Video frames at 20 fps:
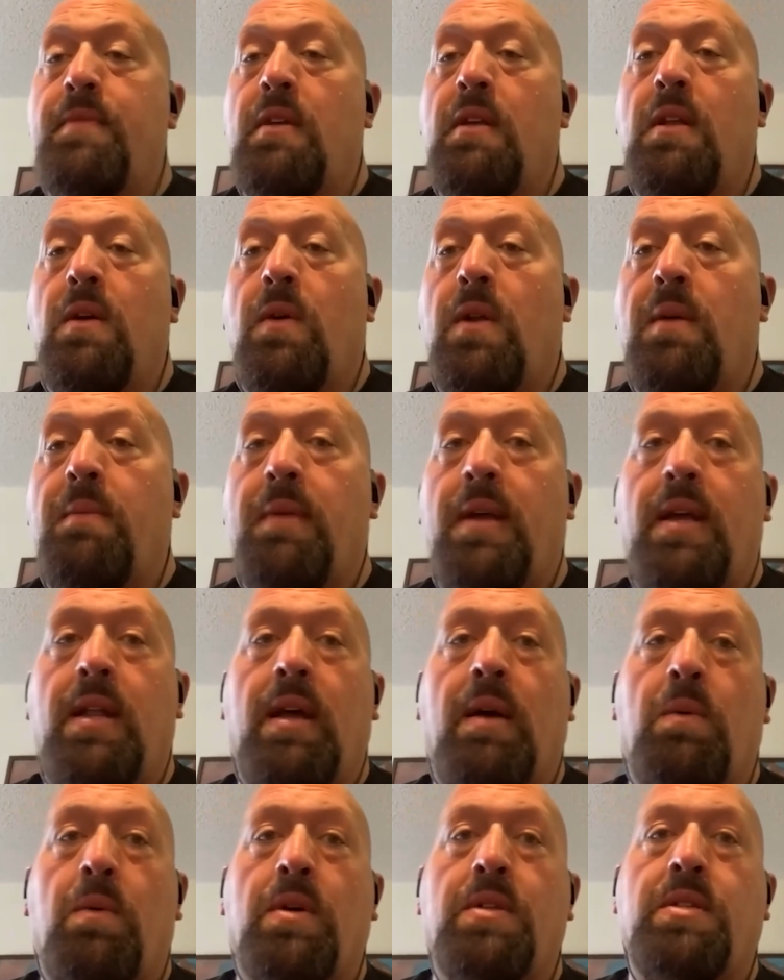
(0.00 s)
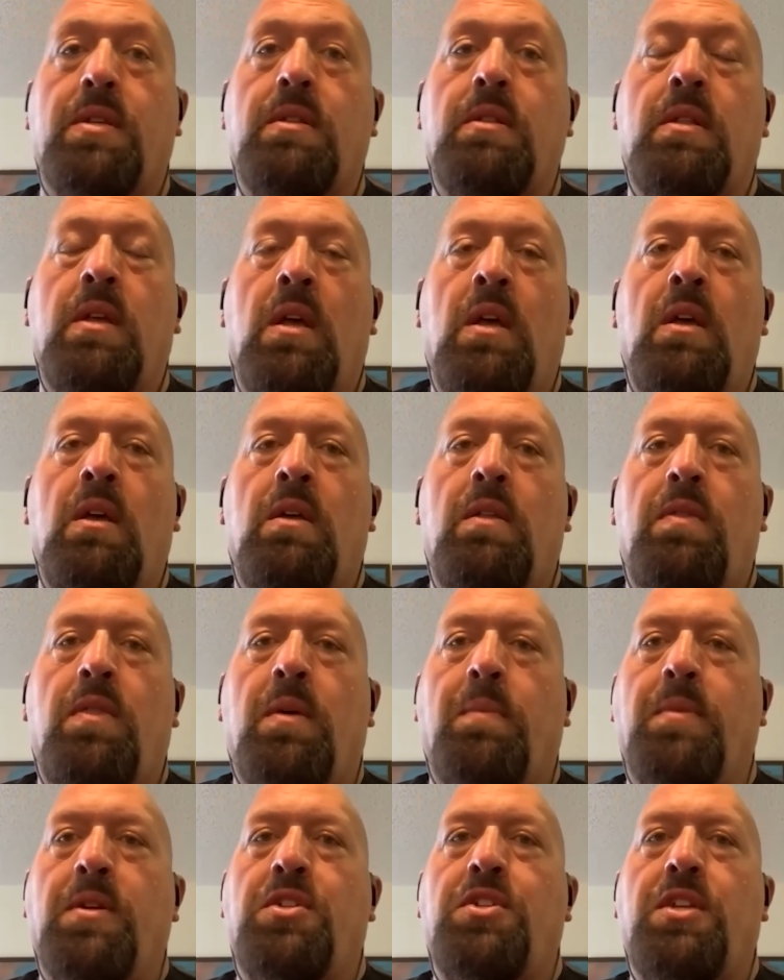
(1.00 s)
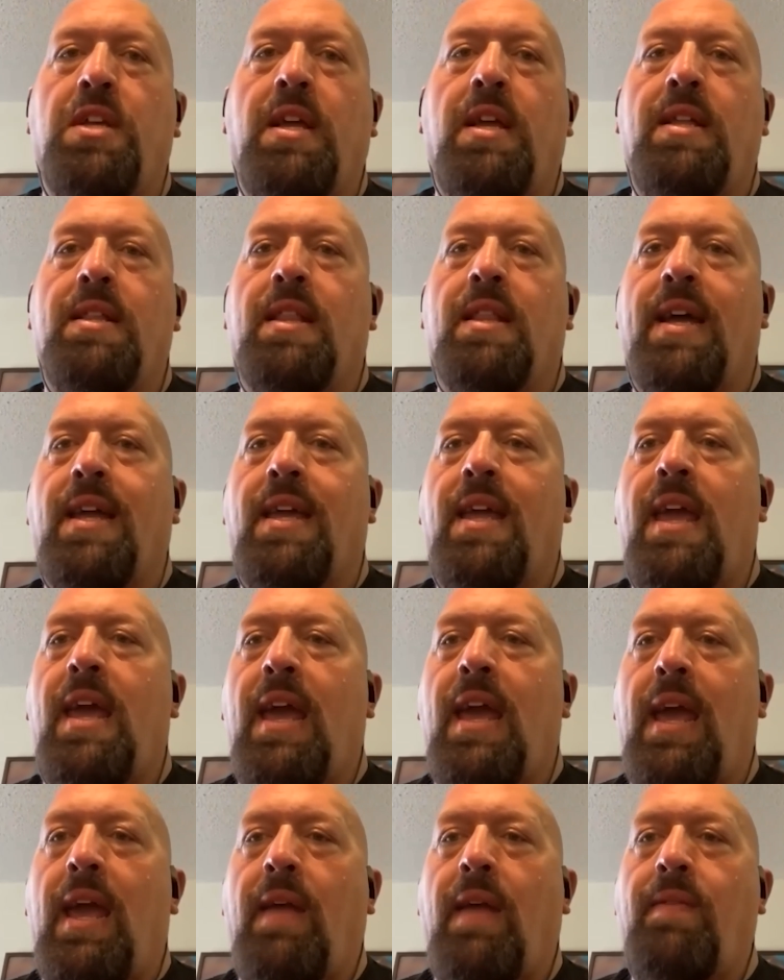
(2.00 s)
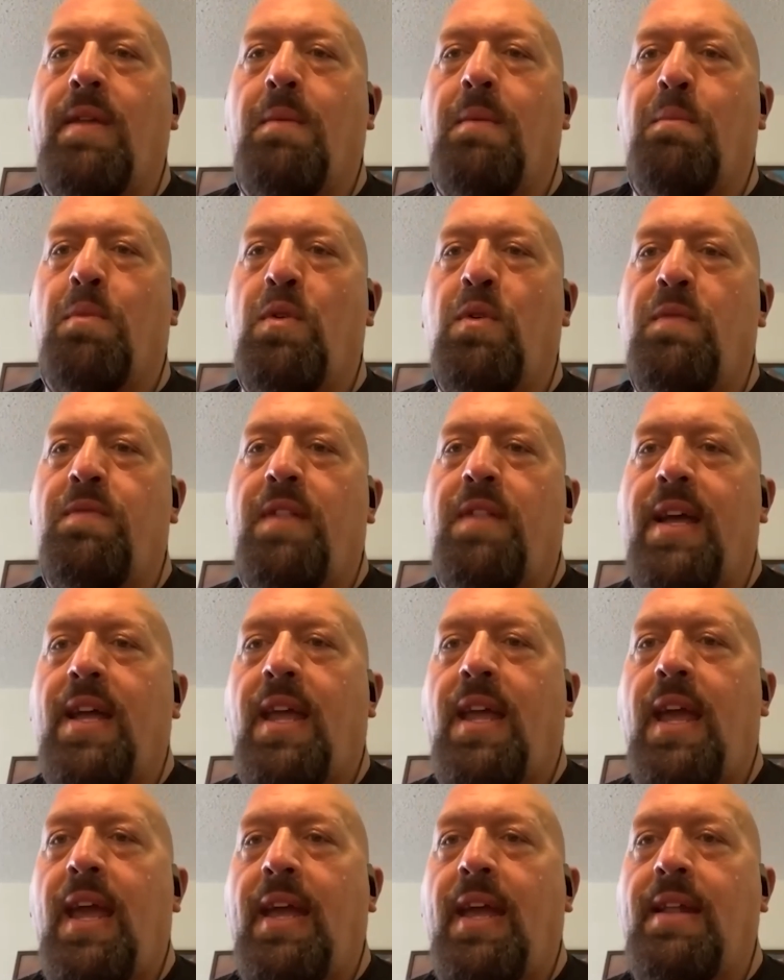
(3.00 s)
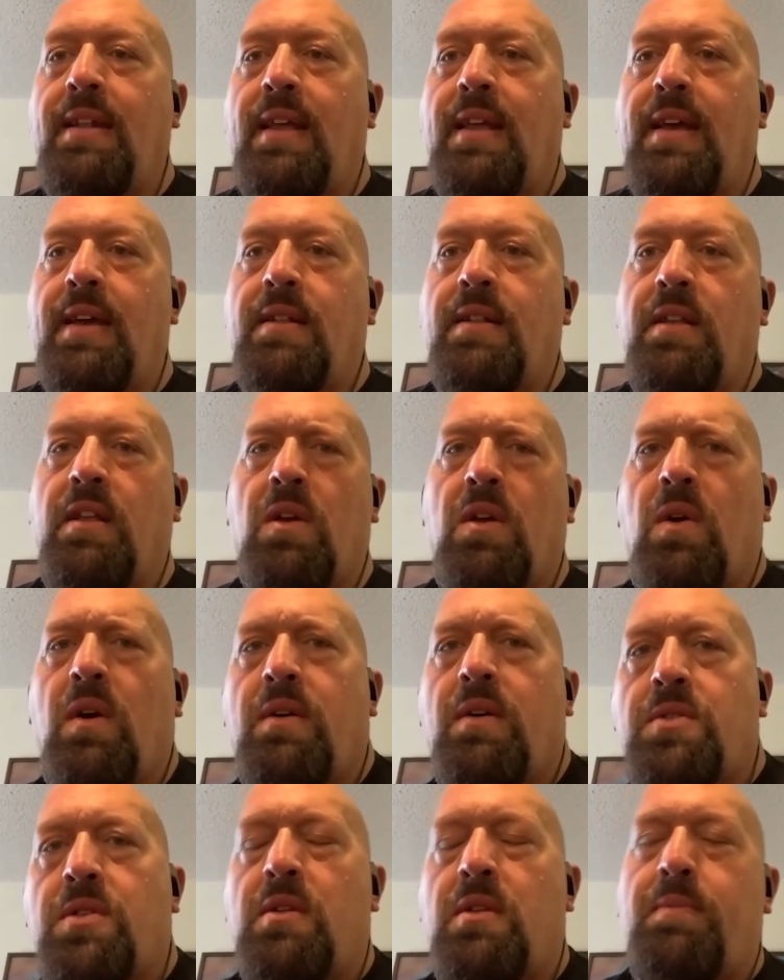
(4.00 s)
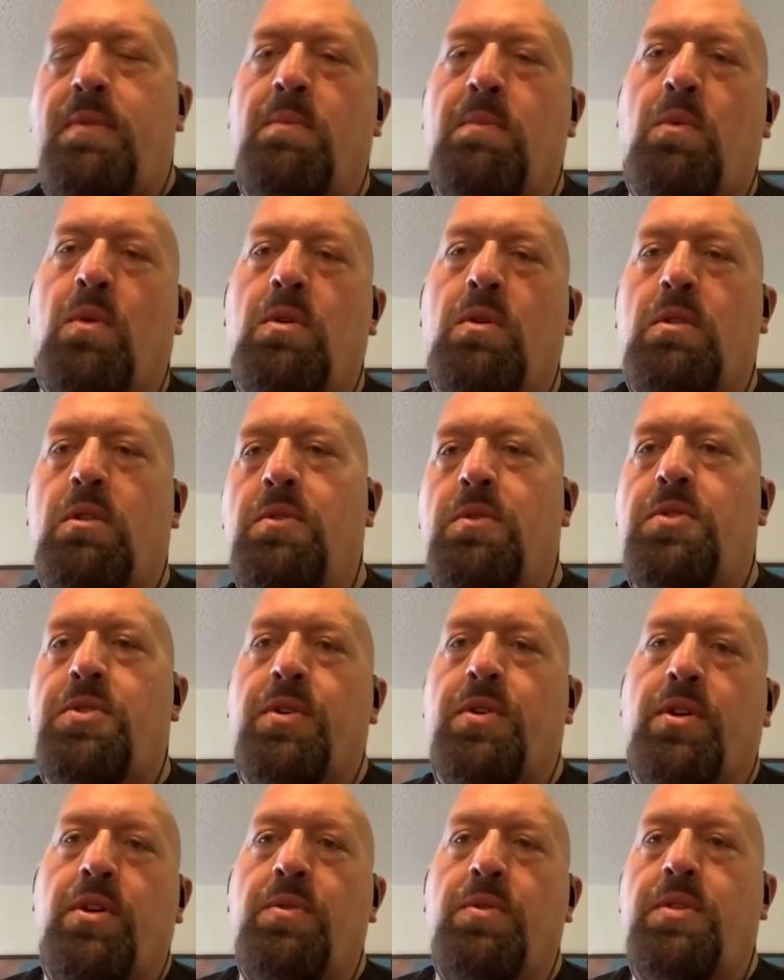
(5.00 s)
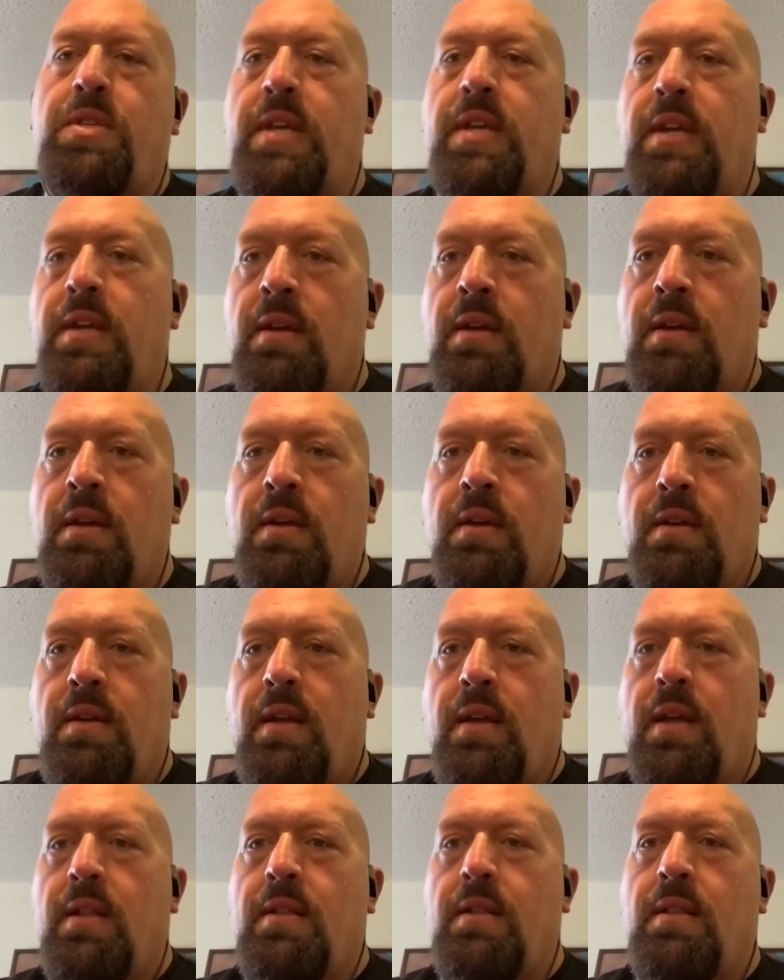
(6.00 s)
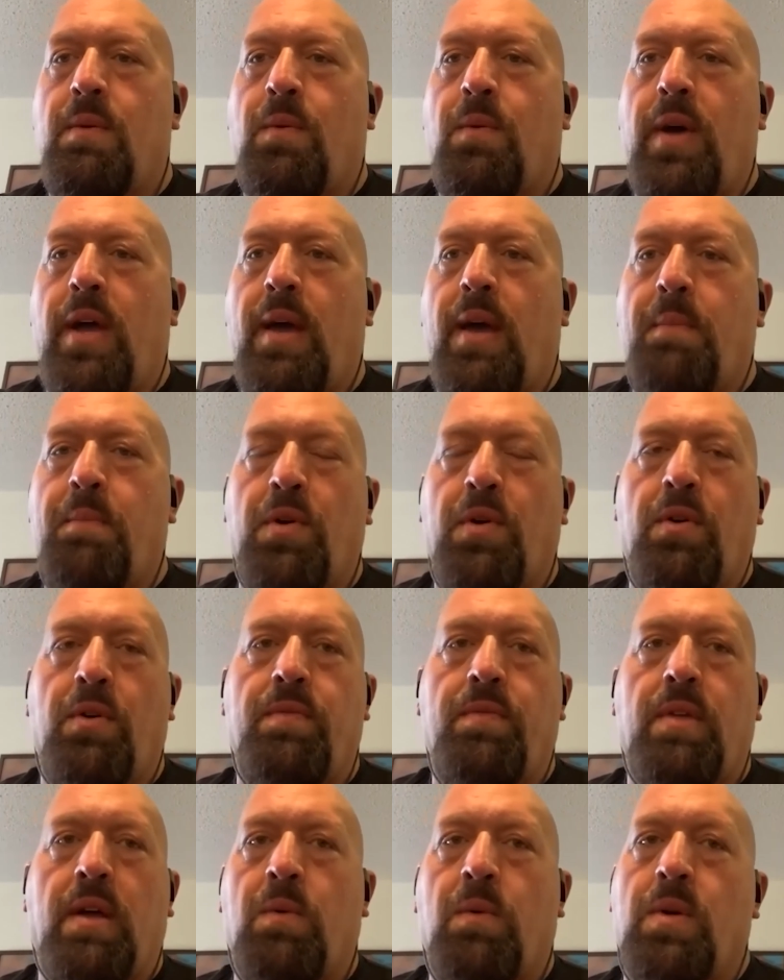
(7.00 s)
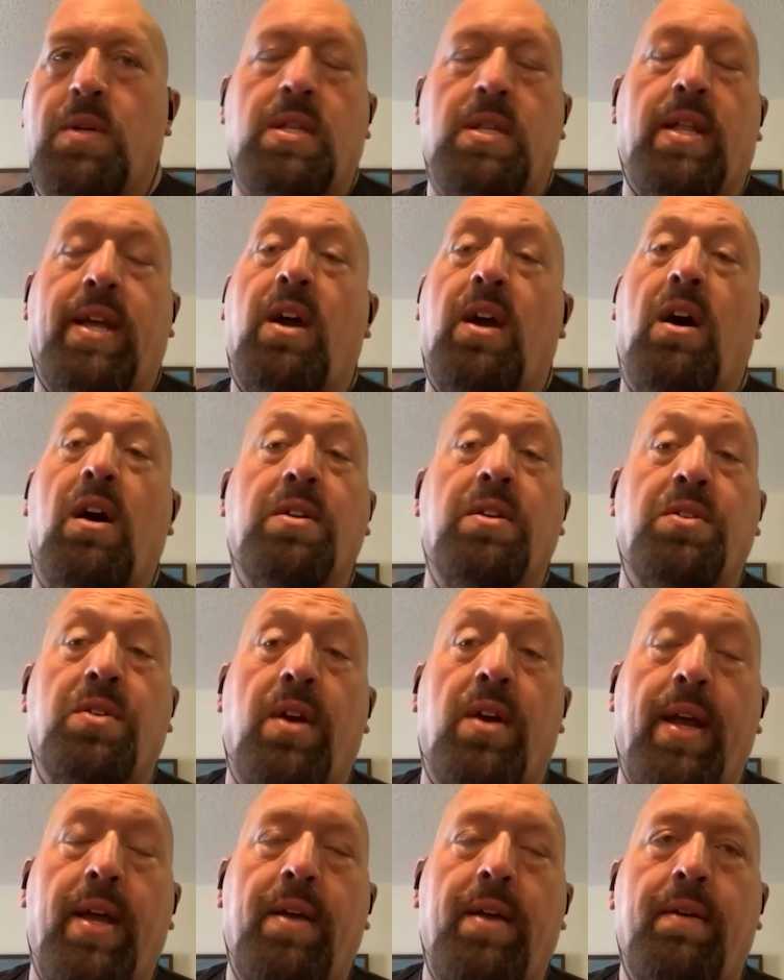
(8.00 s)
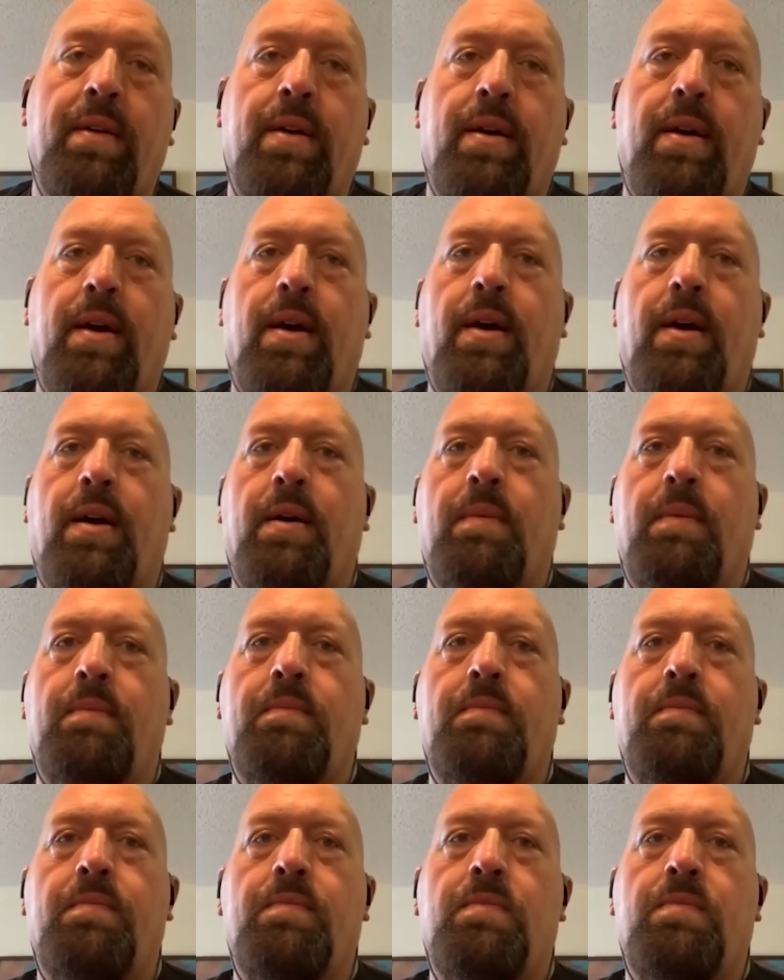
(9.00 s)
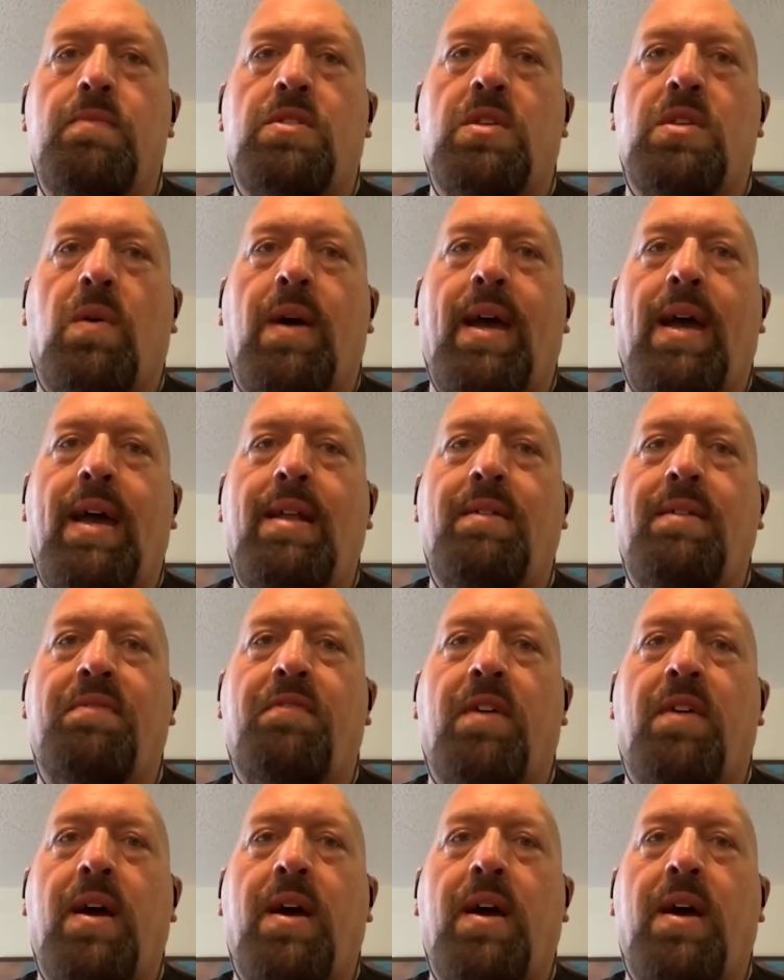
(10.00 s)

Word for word: You know what I mean? I wasn't the machine like Kane that moved like Kane did. You know, I was a little bit more looser, goosey in the way I moved. I wasn't like Andre. Um, so I had to